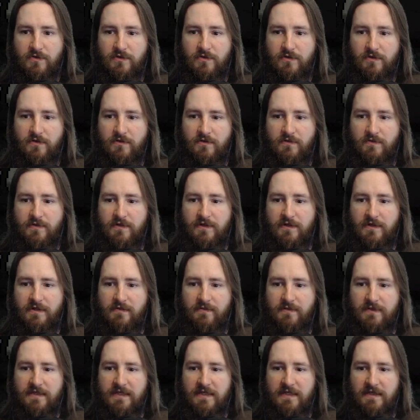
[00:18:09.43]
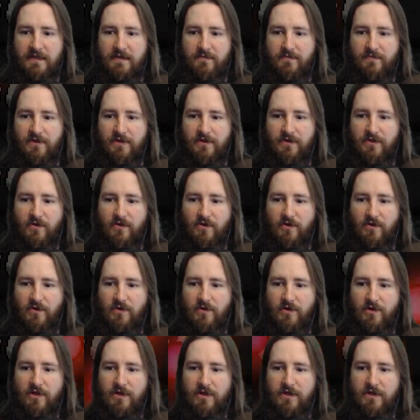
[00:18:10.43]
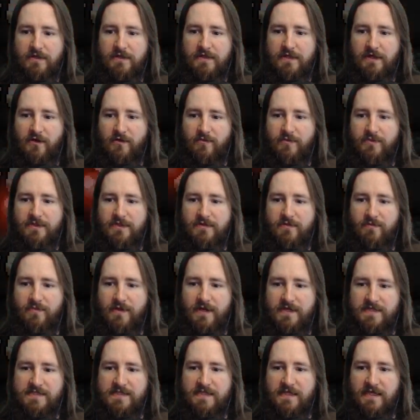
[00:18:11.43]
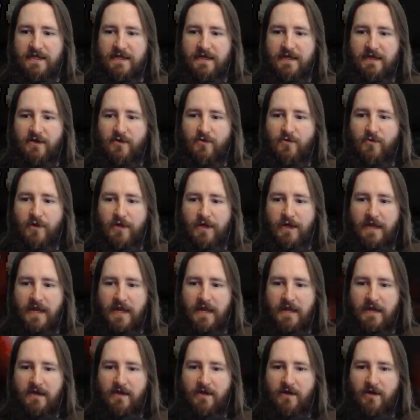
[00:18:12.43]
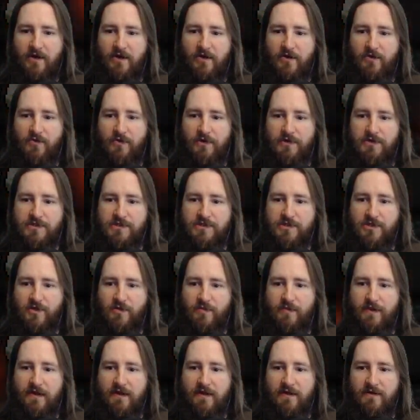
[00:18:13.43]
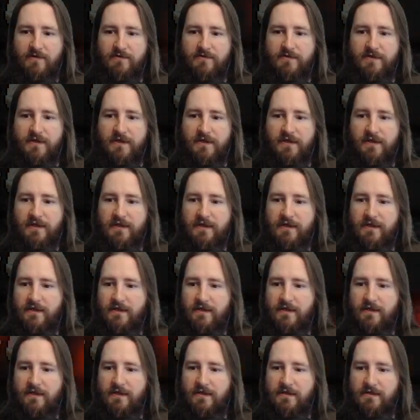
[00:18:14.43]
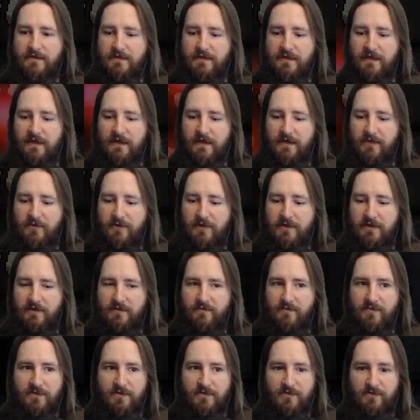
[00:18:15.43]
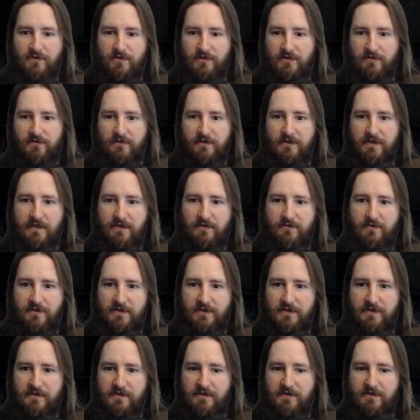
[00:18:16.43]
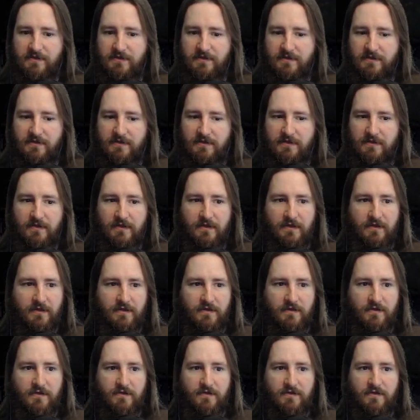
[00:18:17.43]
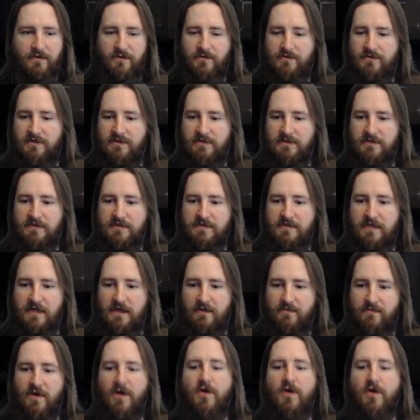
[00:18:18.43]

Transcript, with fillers: Come on, give me that lump of coal. That would be the best, like, quick hacker, quick scope hacker thing. Yeah, we got lump of coal. All right, we good. Go take this dime.